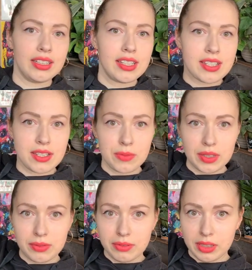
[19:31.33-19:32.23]
And this is
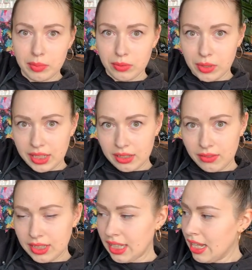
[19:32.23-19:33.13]
what we will be working
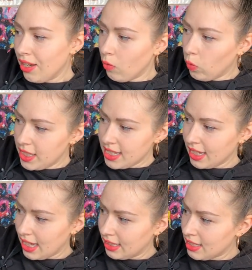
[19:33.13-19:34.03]
with. Once
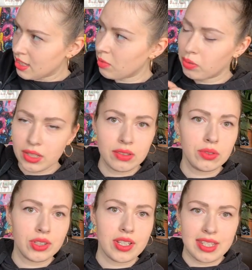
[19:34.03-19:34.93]
again, this is a pretty
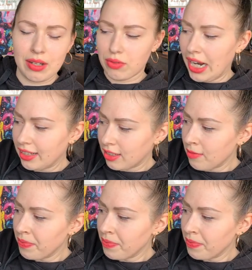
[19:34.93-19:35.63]
woody stem, right?